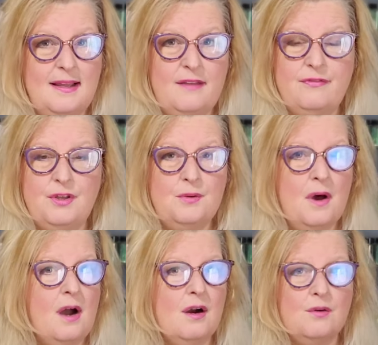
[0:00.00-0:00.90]
If you
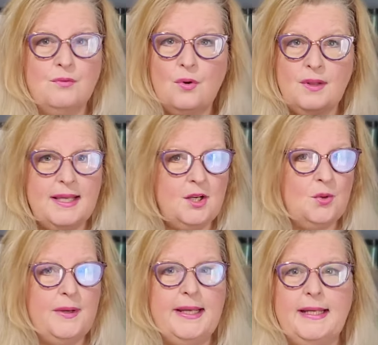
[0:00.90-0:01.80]
are a rolling
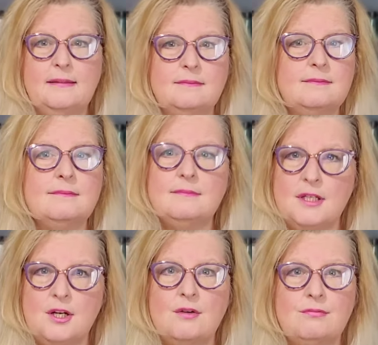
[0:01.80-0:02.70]
queen, you
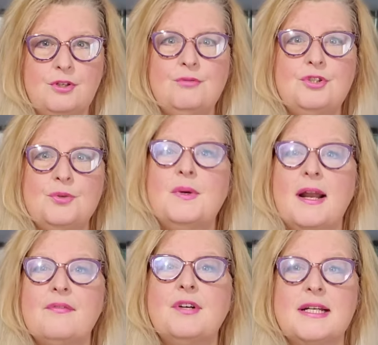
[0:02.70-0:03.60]
know, you do
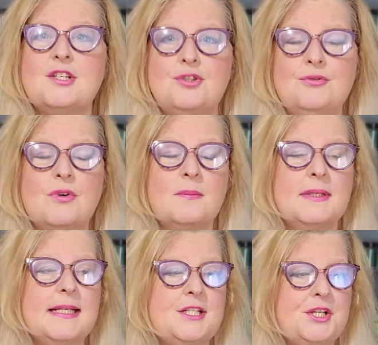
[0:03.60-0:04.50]
whatever it is you
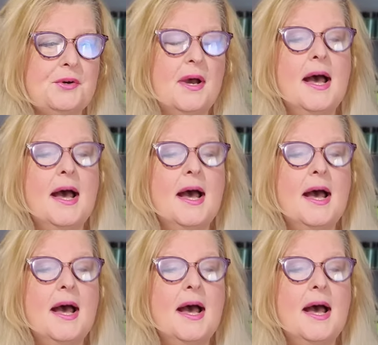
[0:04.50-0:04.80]
normally do.